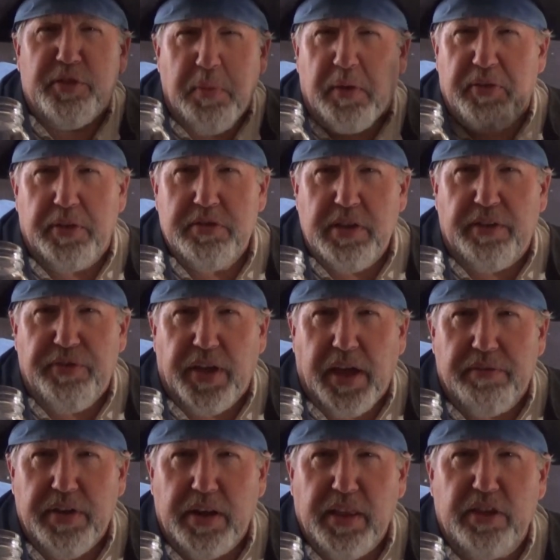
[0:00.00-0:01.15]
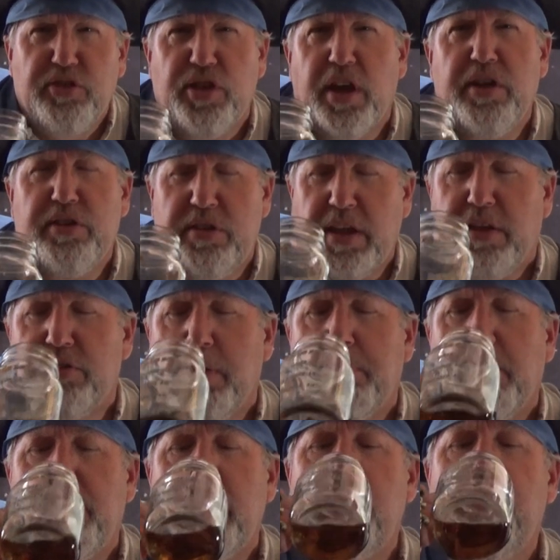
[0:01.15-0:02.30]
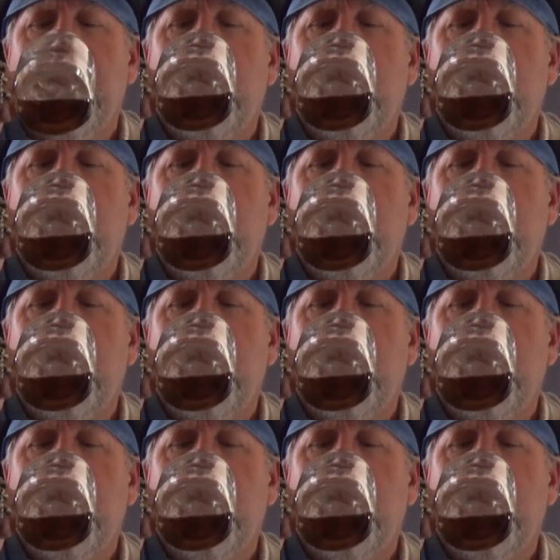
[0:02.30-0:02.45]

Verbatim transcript: enough sniffing of it. Let's take a sip of it.